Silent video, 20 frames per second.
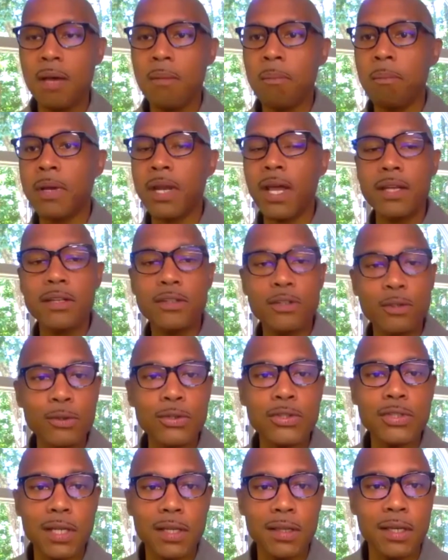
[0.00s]
But I do
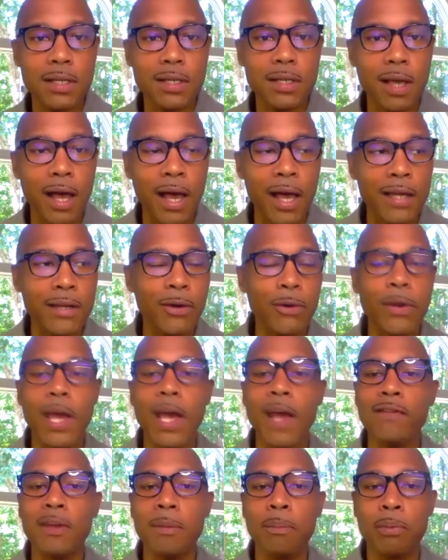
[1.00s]
see that I don't
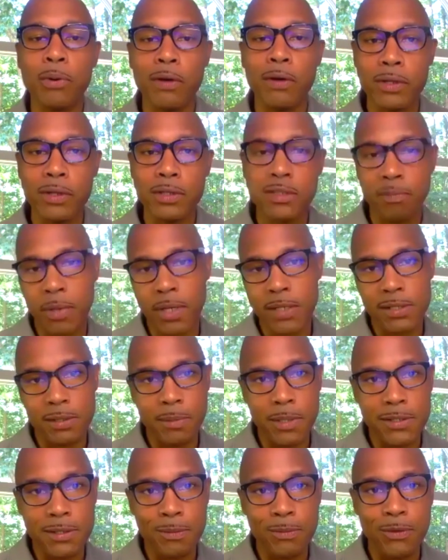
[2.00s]
have the privilege of
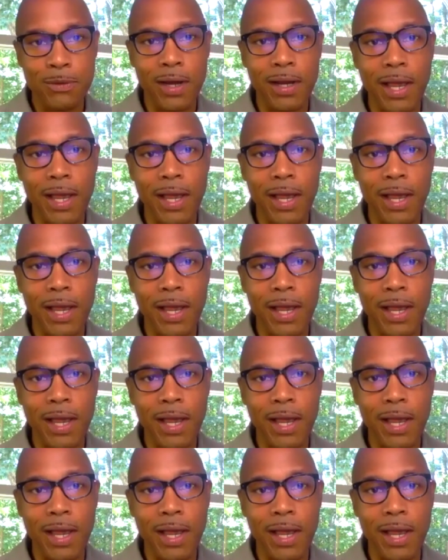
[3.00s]
pessimism, right?